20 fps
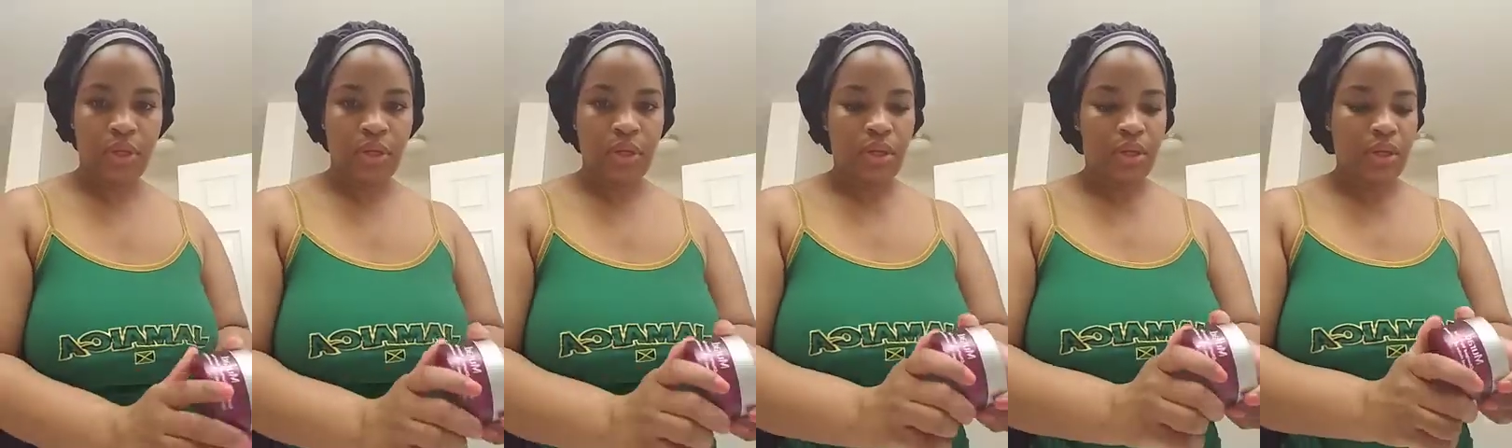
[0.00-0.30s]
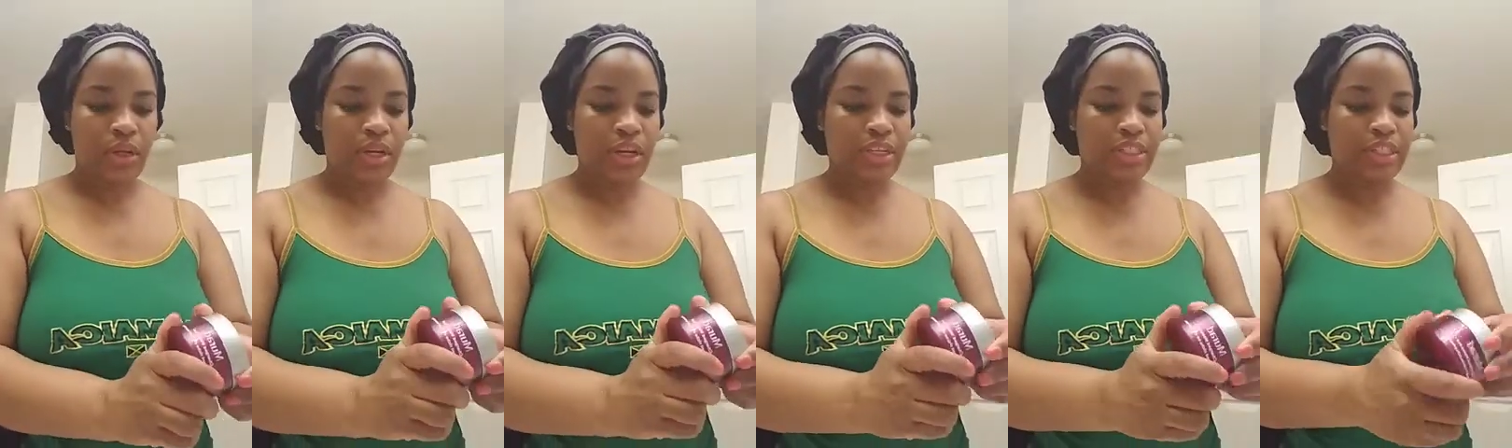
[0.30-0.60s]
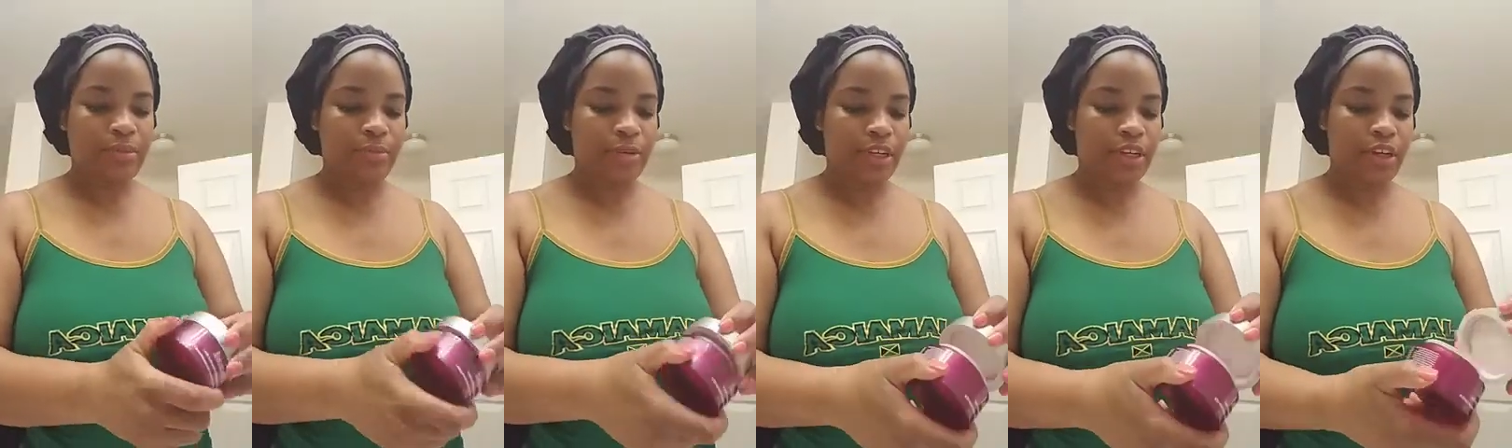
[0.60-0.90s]
Next, I'm
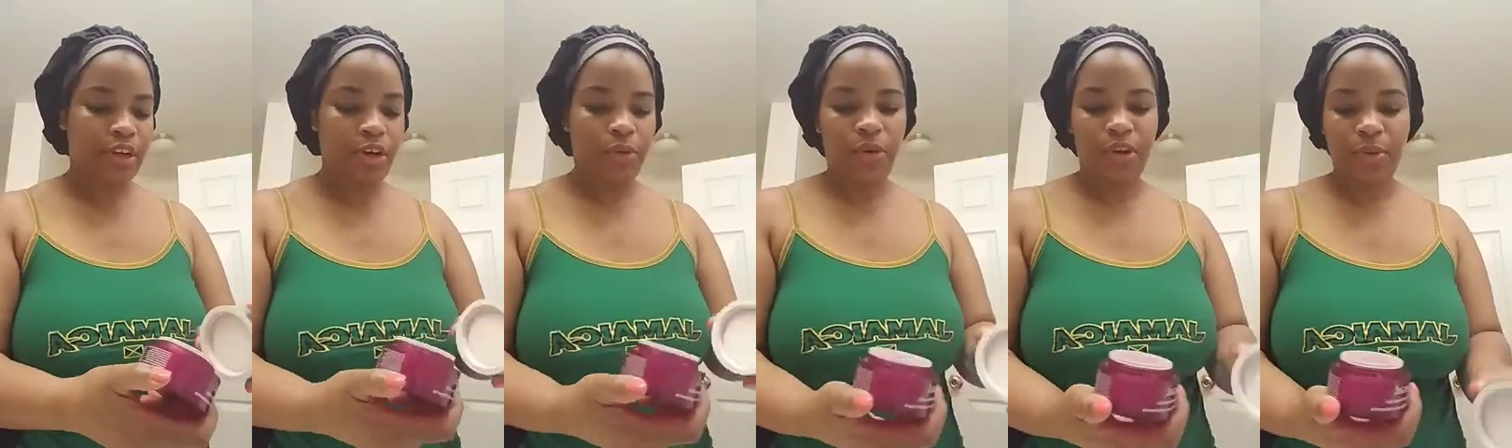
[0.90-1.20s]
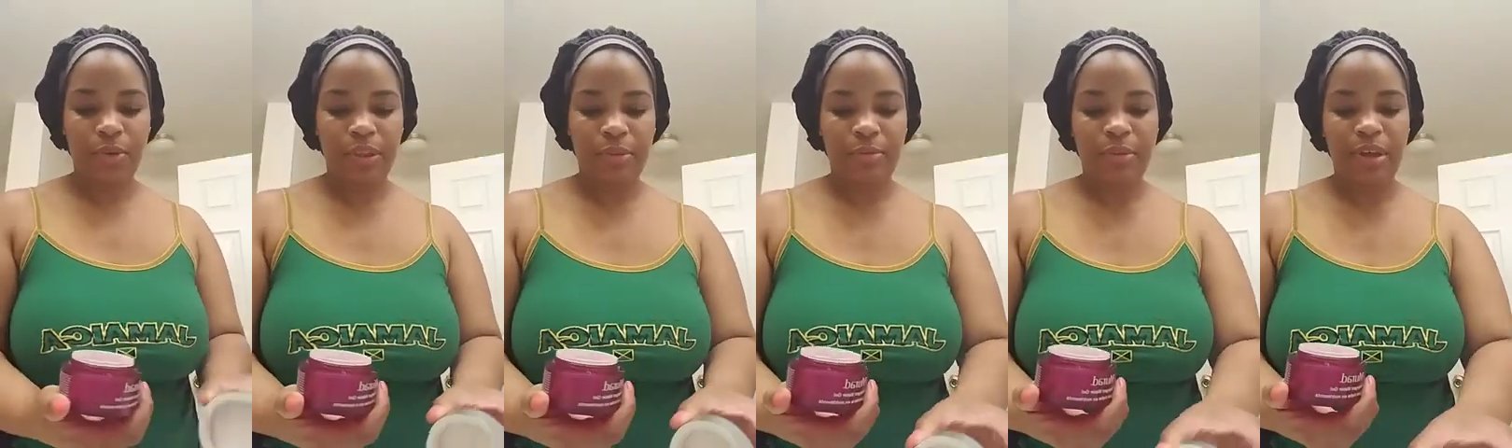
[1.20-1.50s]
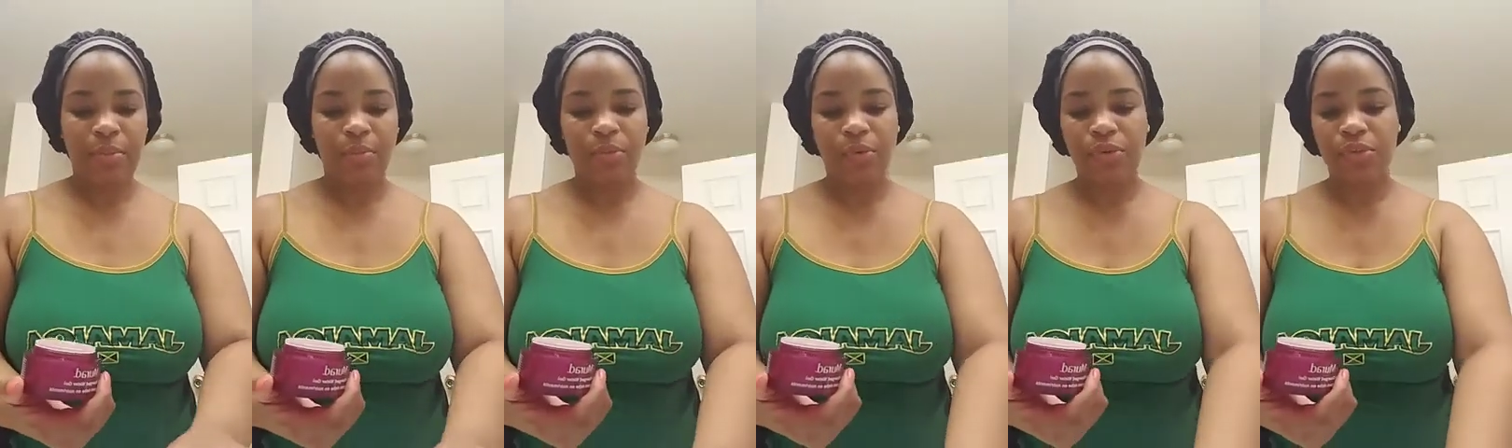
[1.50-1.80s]
going to go in with my
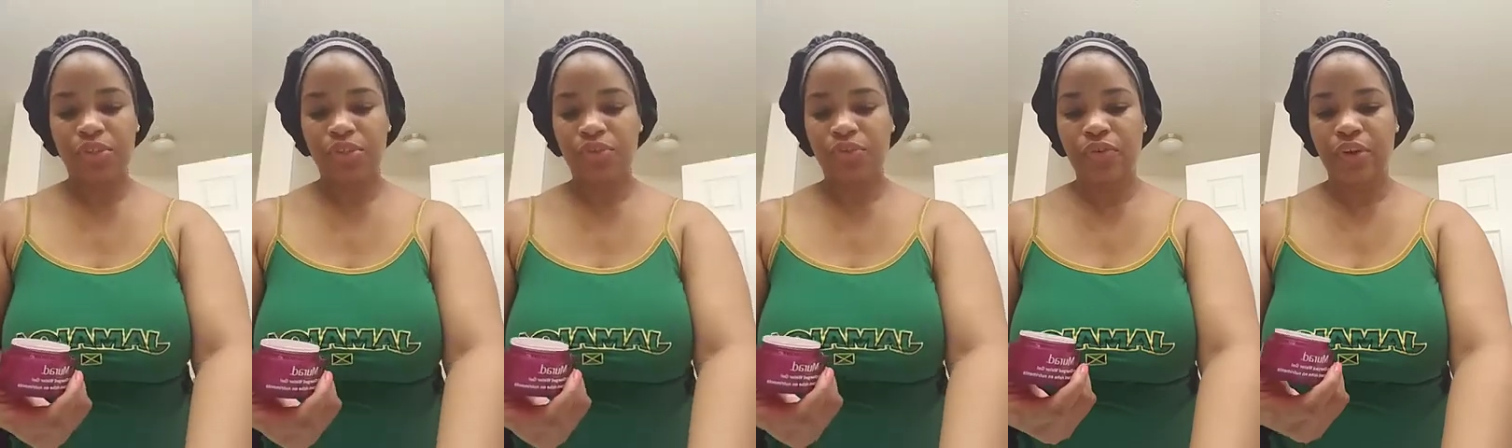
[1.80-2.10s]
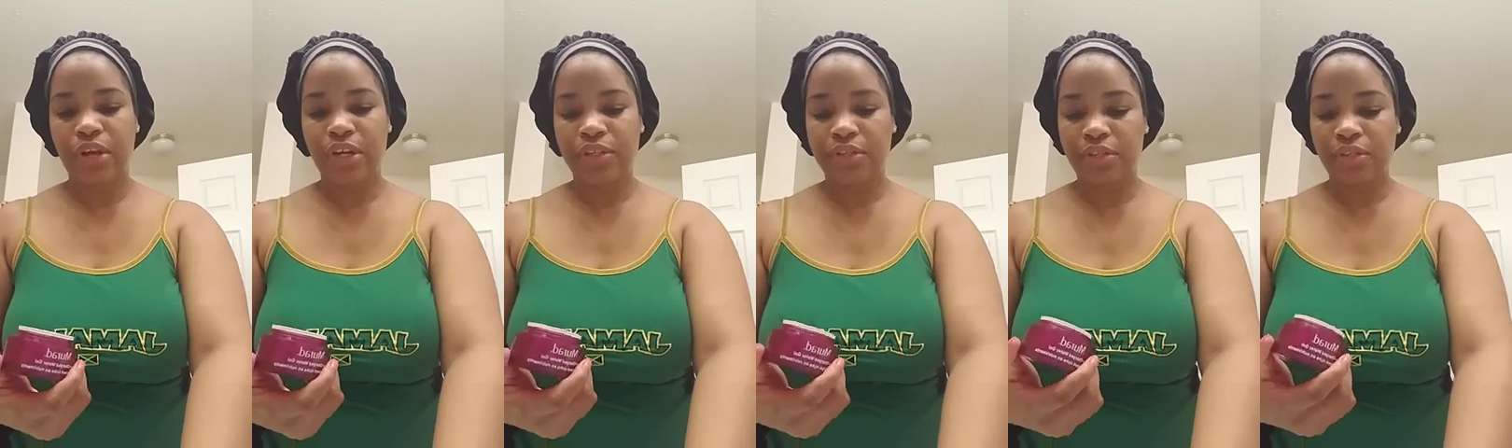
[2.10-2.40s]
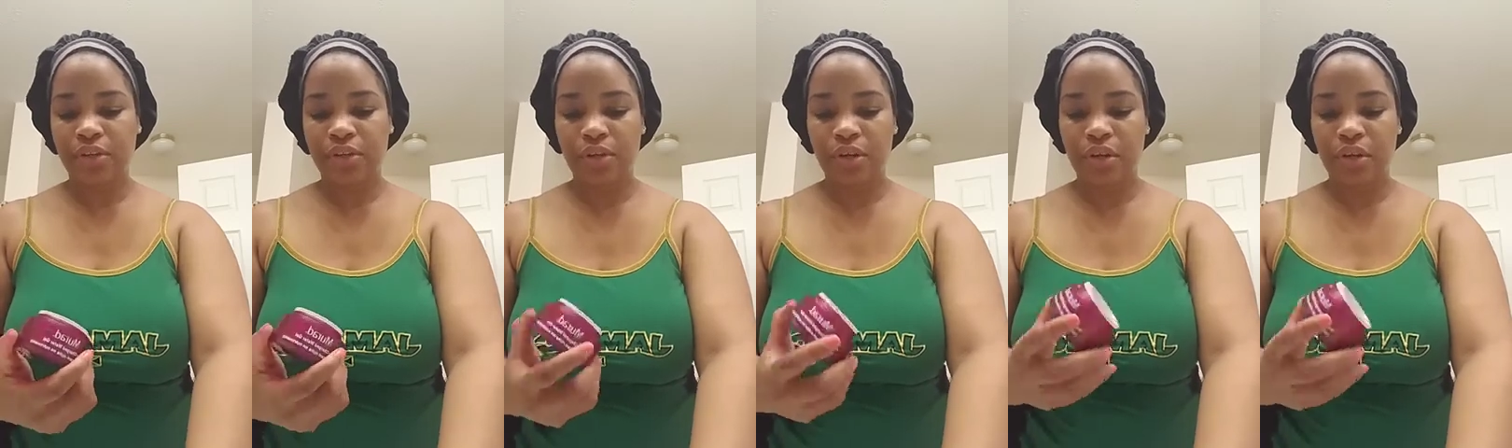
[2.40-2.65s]
moisturizer.